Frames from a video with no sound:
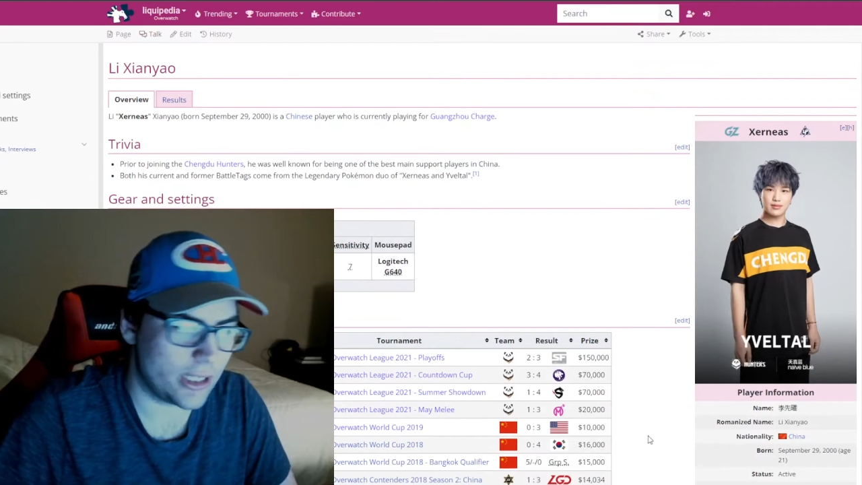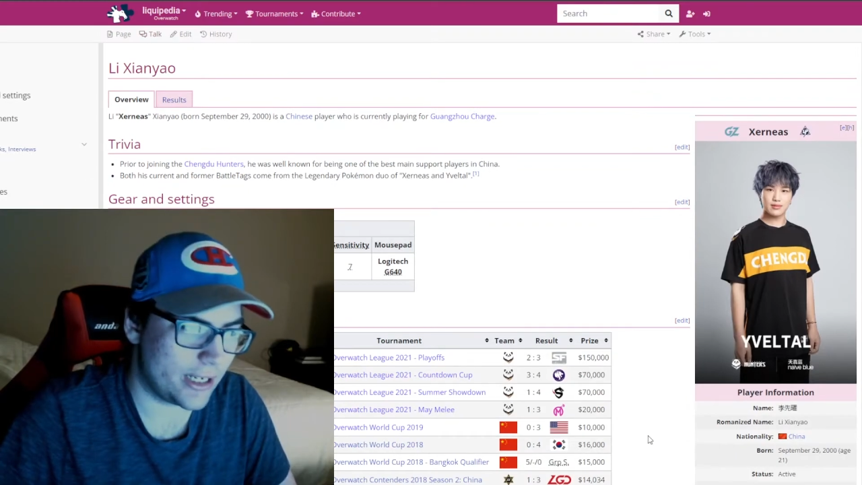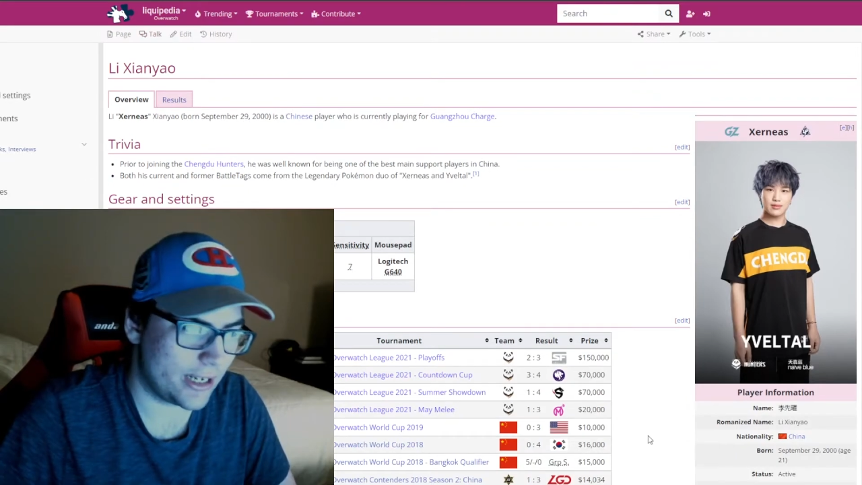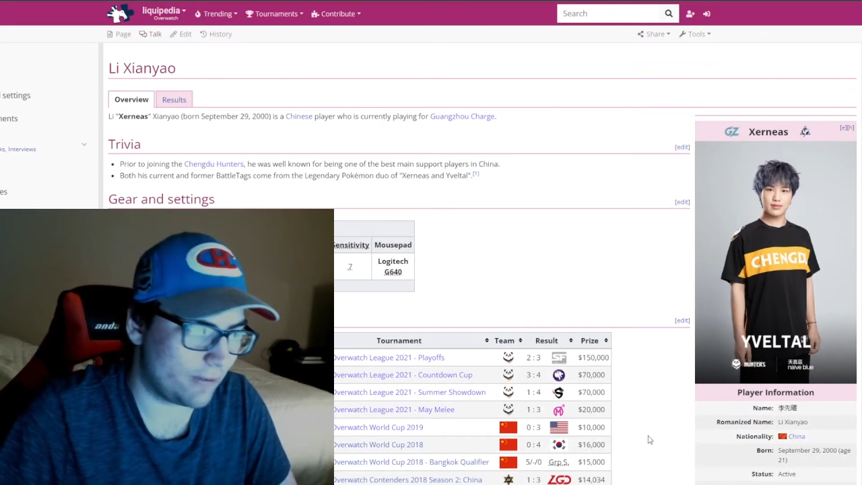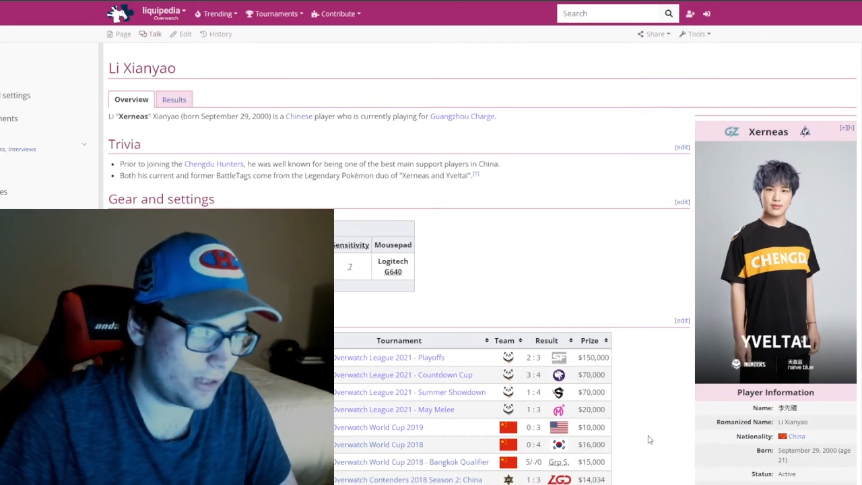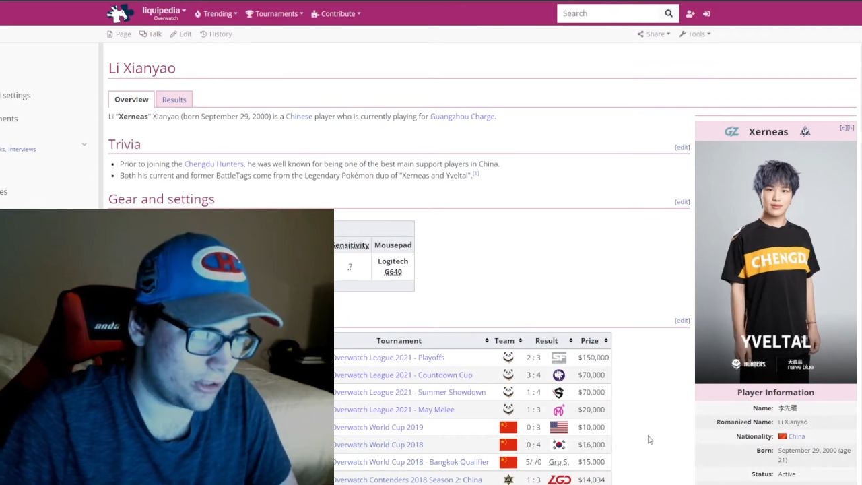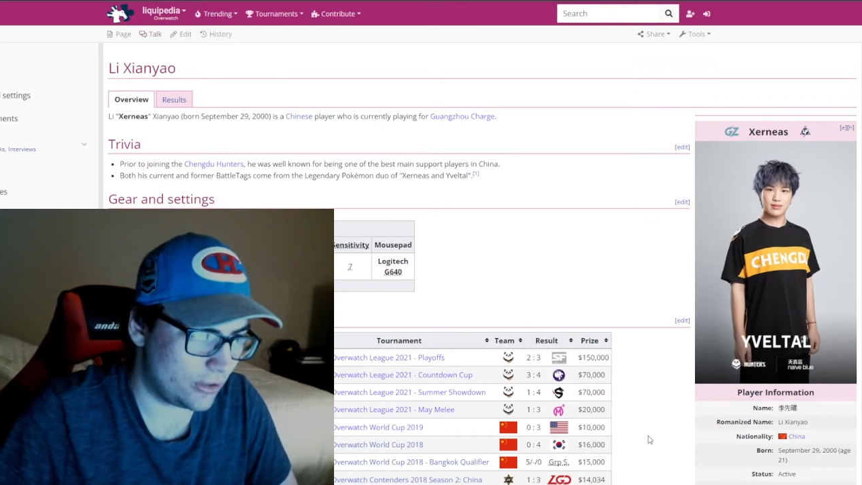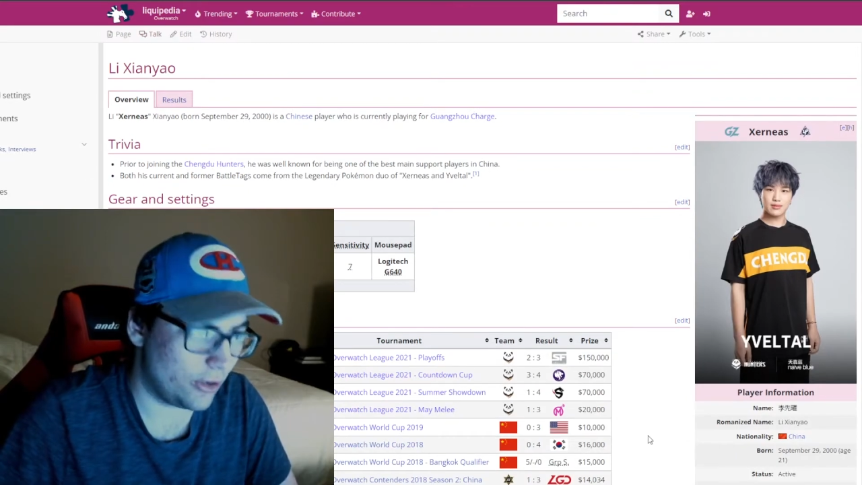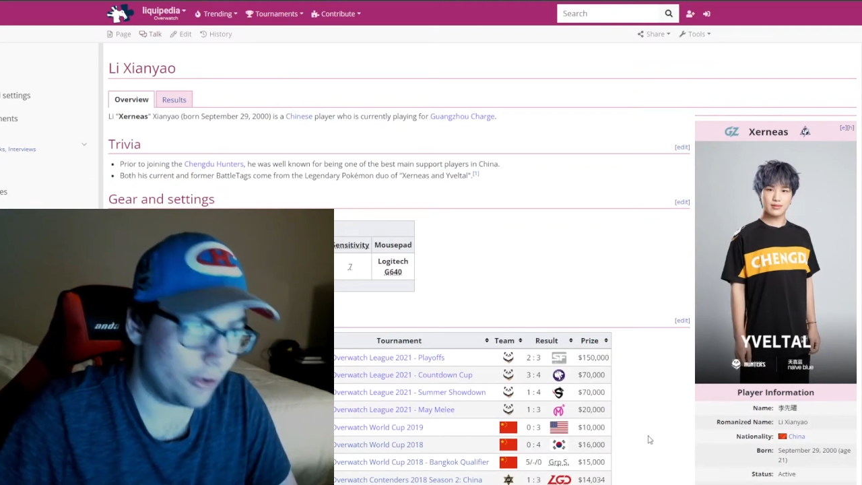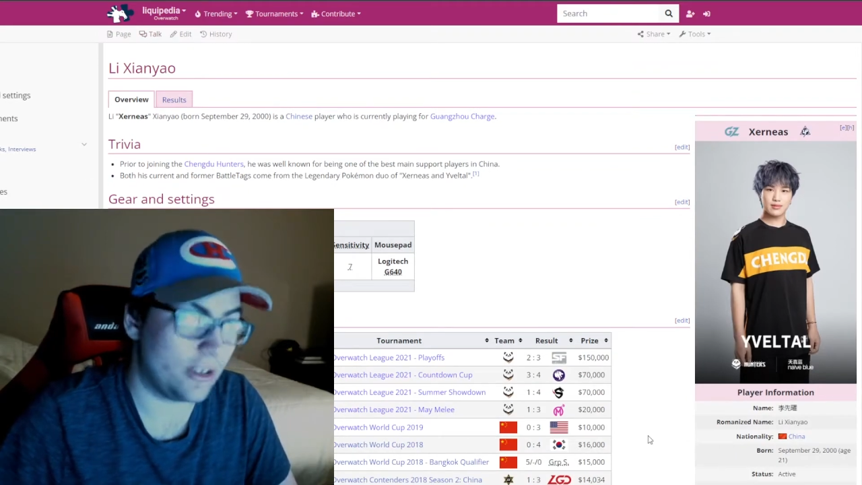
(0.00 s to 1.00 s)
and definitely
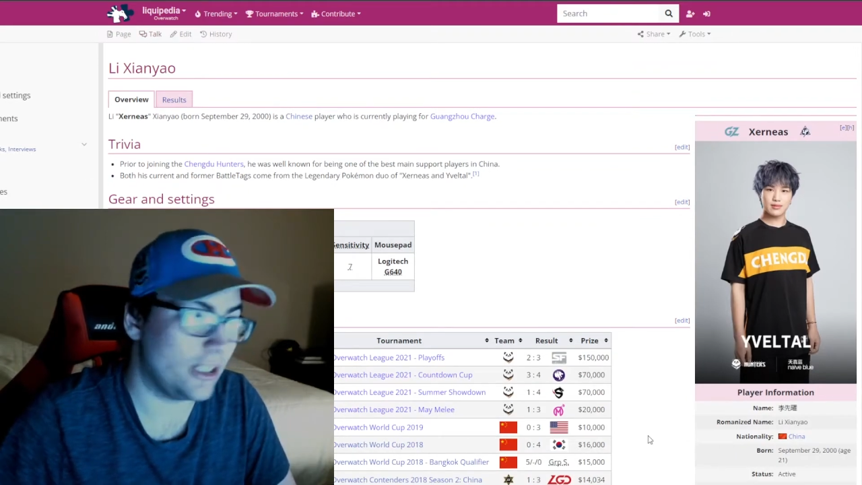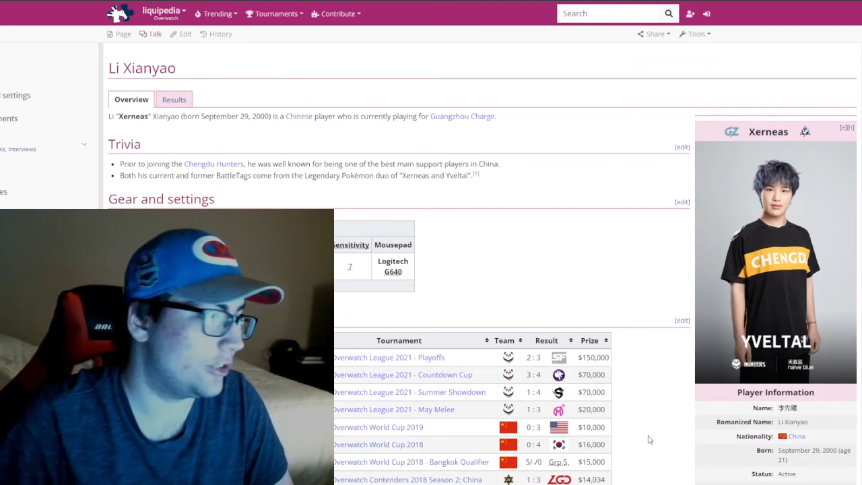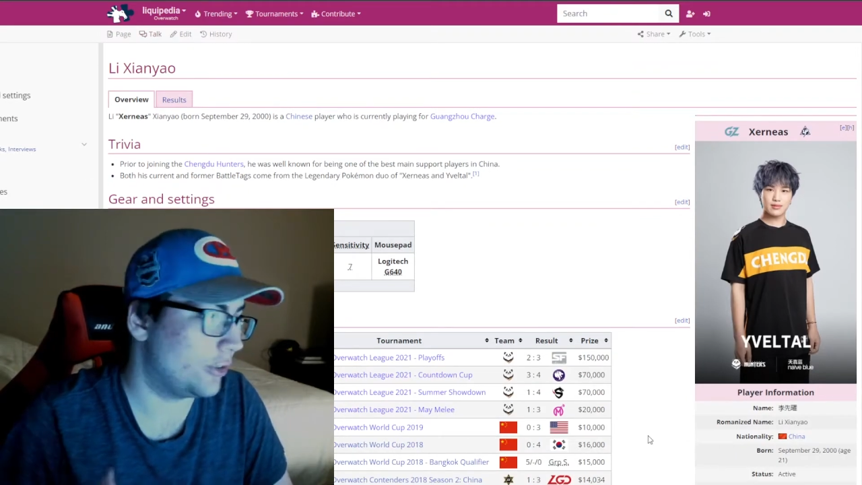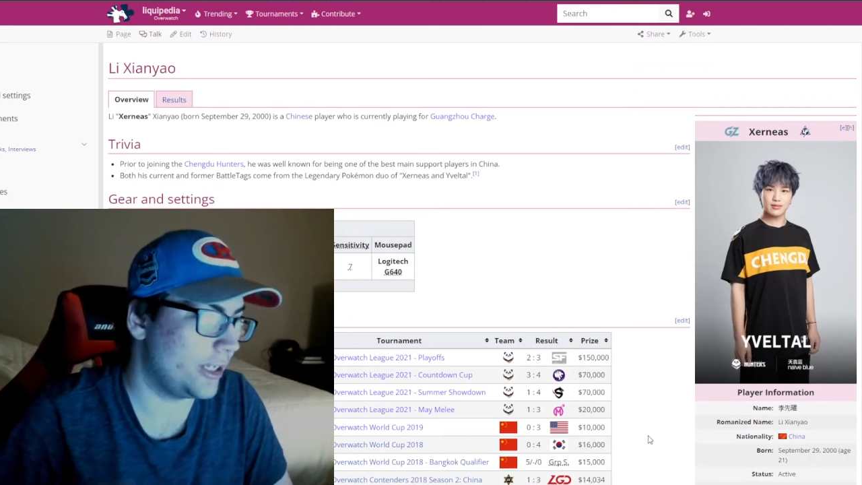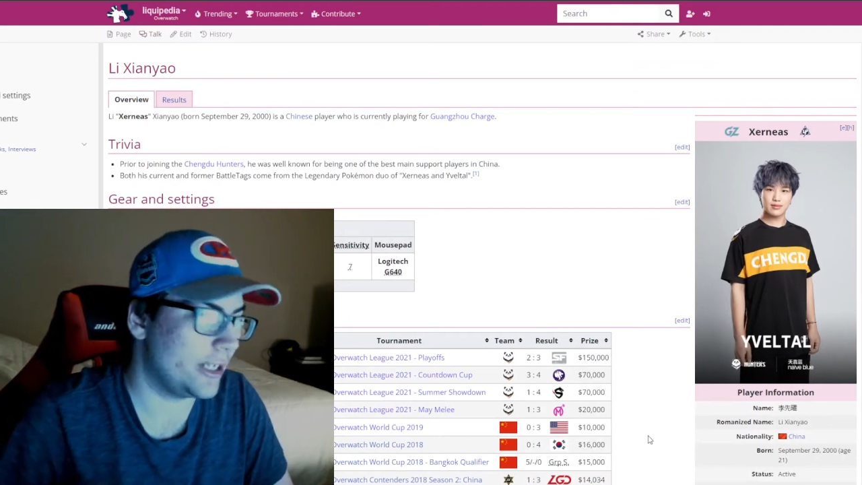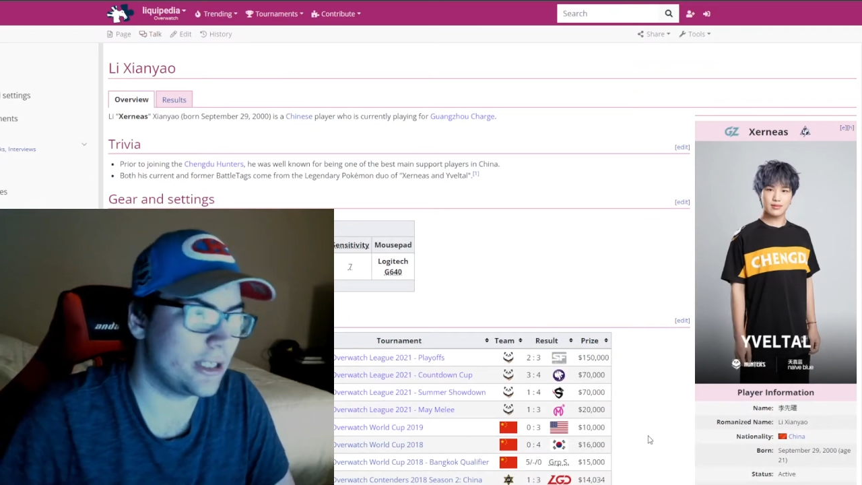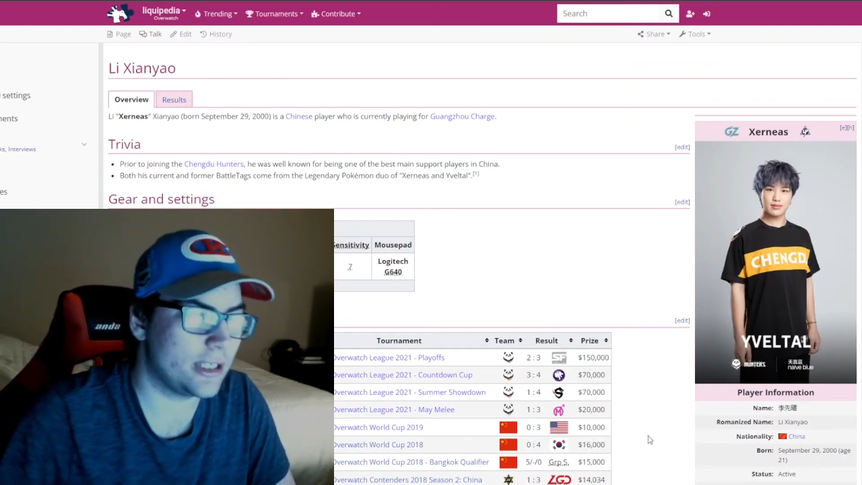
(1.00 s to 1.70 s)
Xerneas is